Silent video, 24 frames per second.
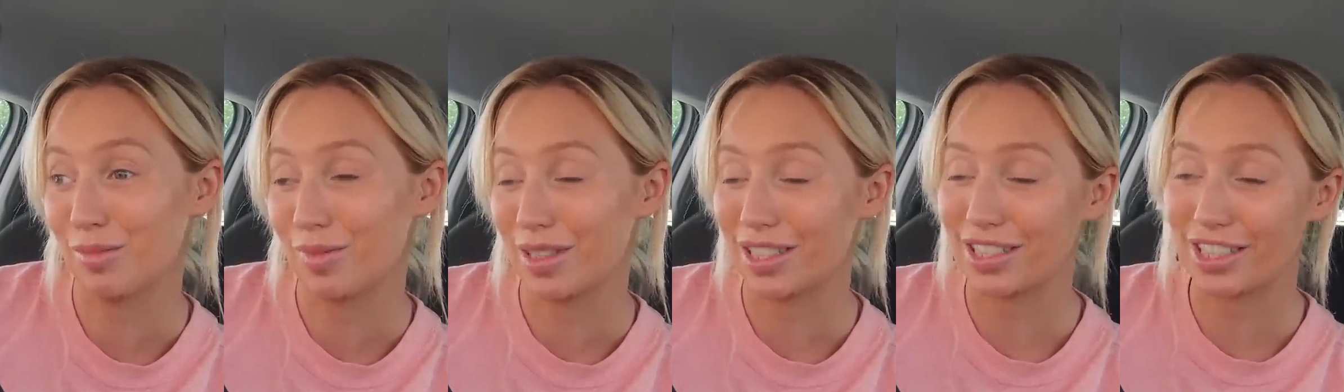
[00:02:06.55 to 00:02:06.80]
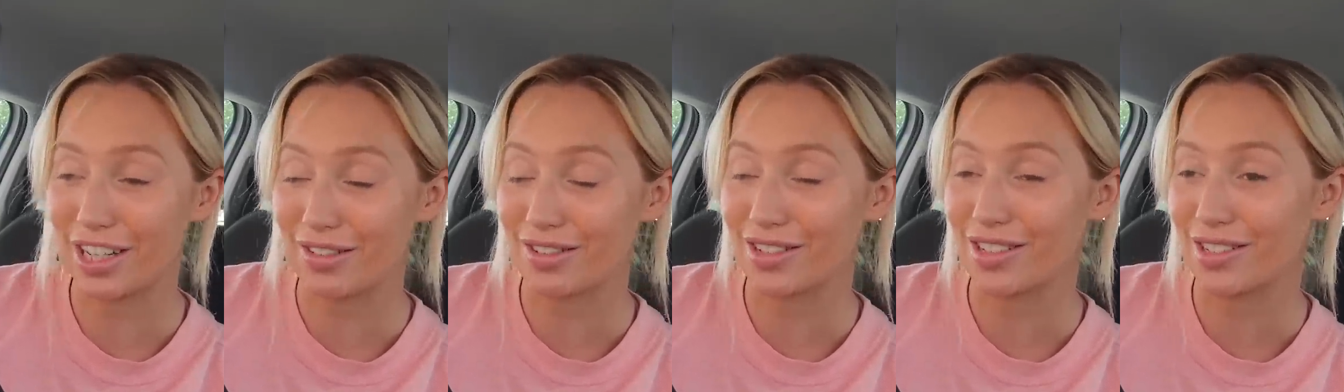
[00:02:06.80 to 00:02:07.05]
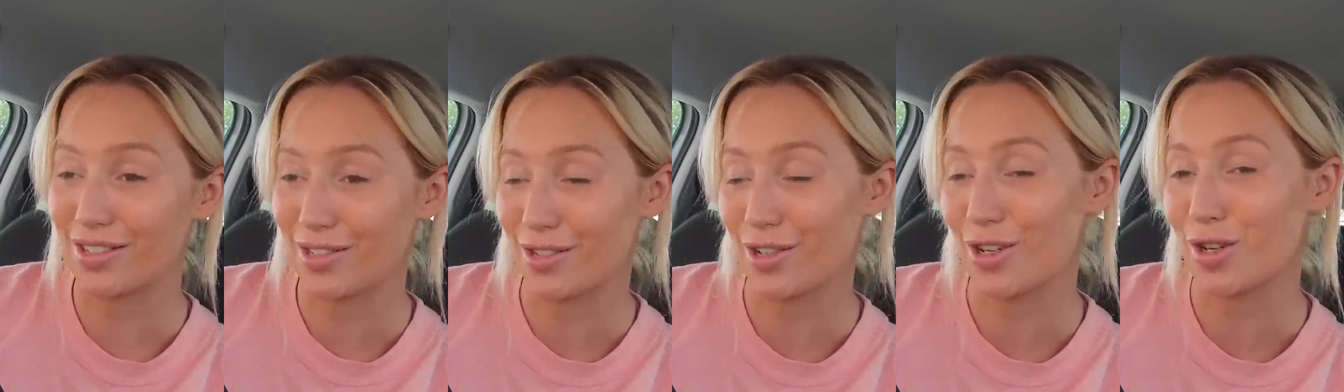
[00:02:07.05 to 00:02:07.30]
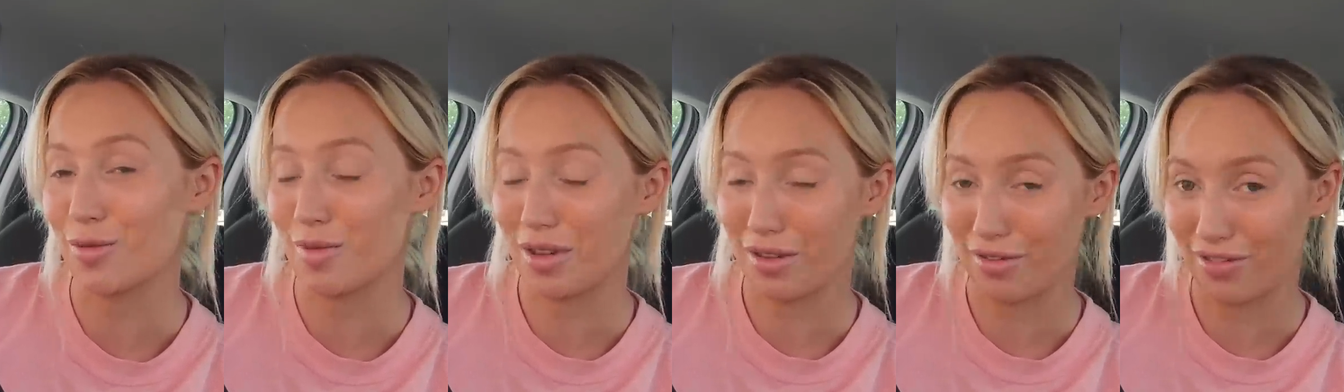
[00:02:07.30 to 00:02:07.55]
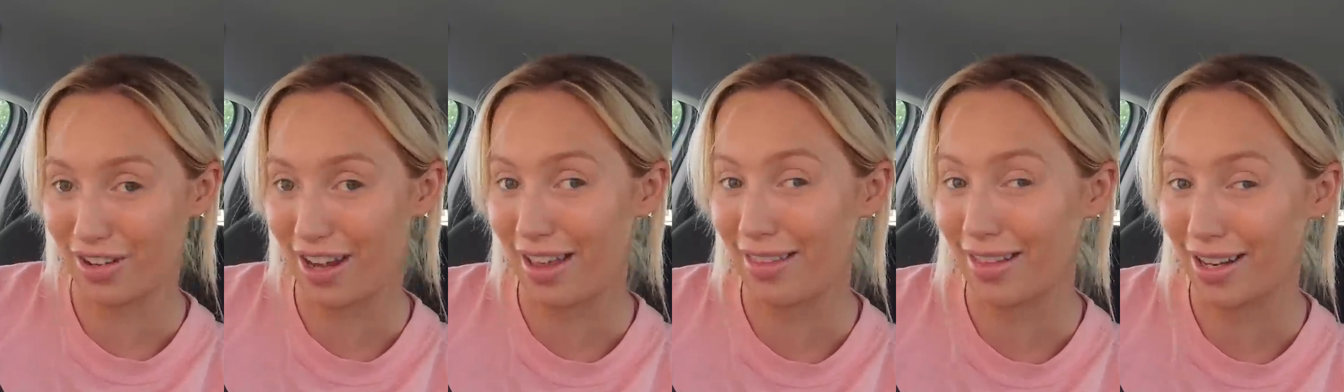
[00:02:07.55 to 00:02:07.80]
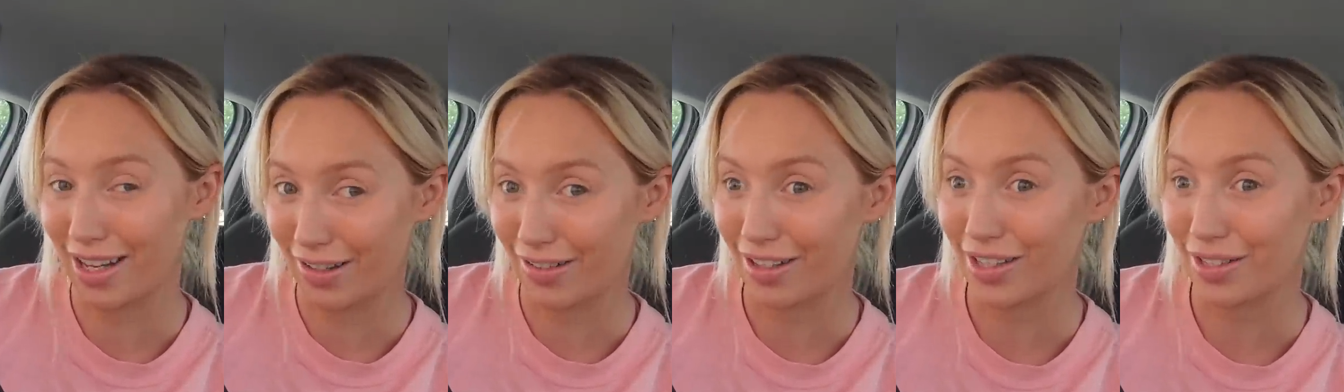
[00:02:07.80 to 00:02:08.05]
but don't assume you've
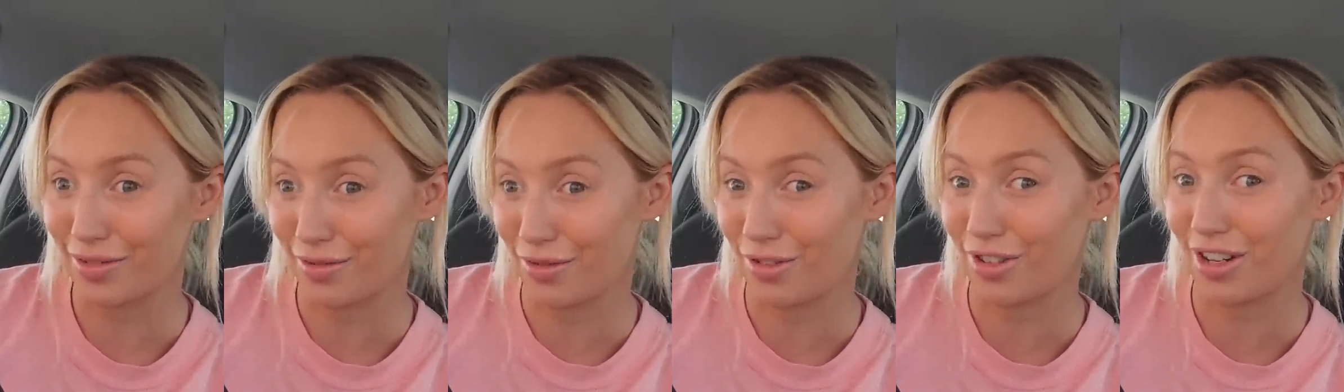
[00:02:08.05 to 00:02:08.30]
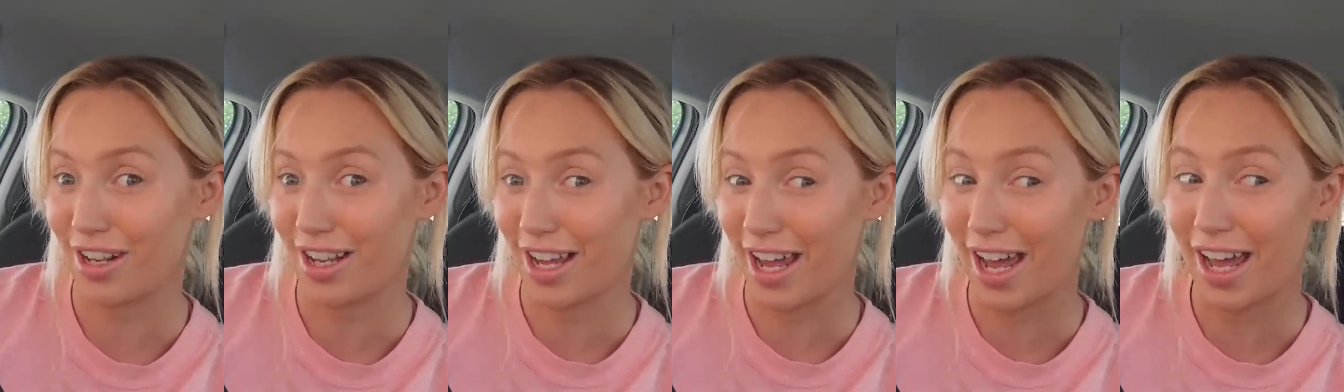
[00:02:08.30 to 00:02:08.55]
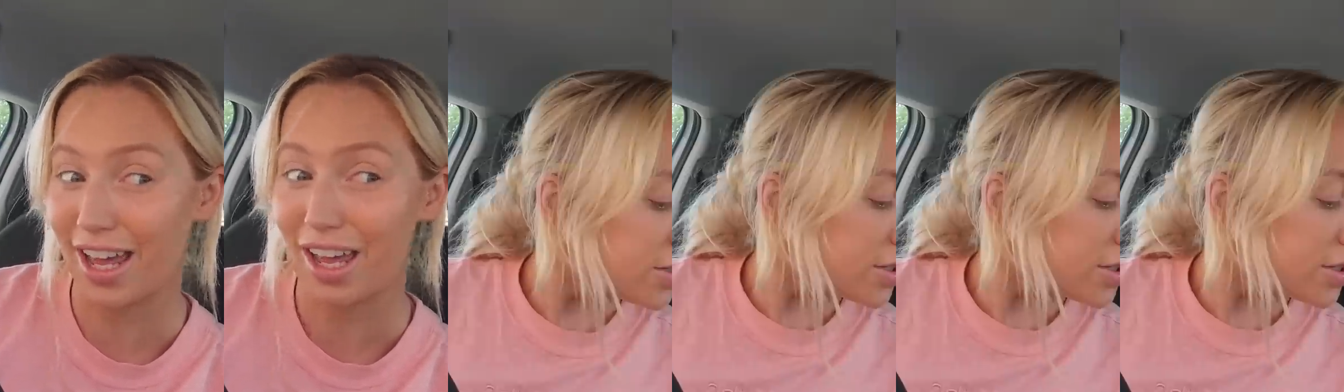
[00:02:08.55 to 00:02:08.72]
getting the lyrics wrong, okay?